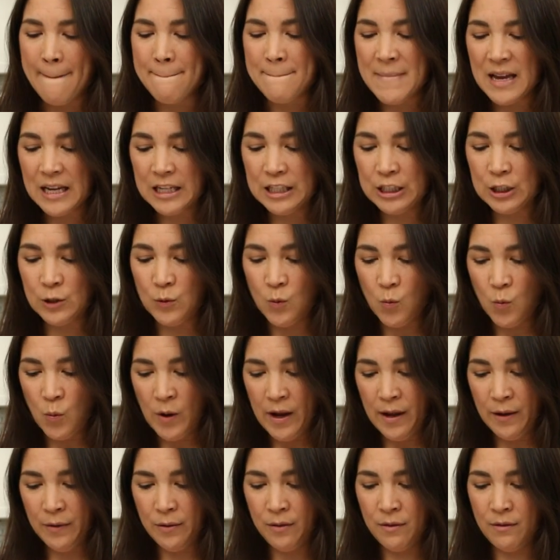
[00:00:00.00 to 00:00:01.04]
mixed
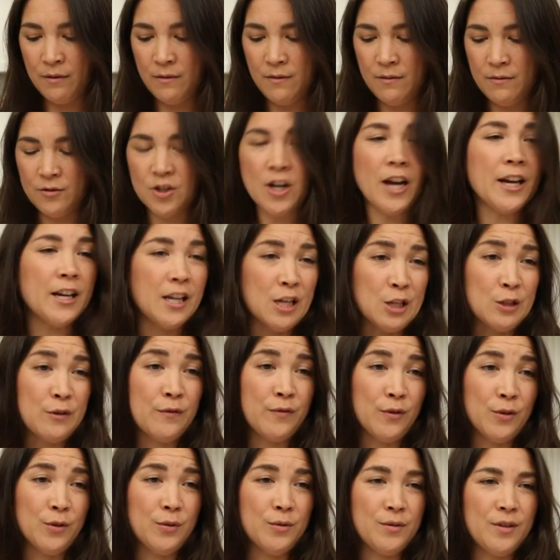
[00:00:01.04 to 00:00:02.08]
with Chinese
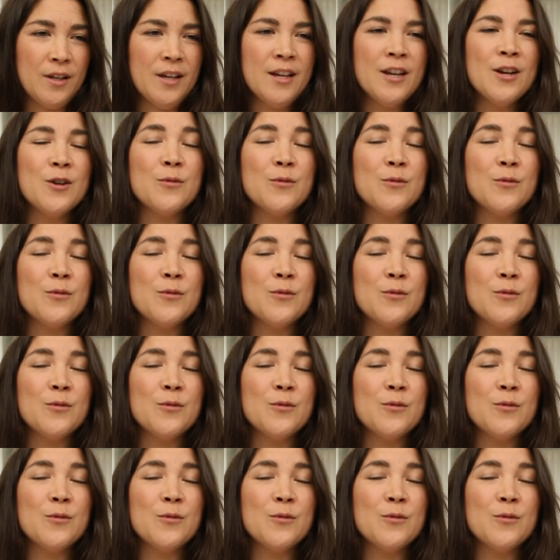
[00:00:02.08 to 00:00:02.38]
food,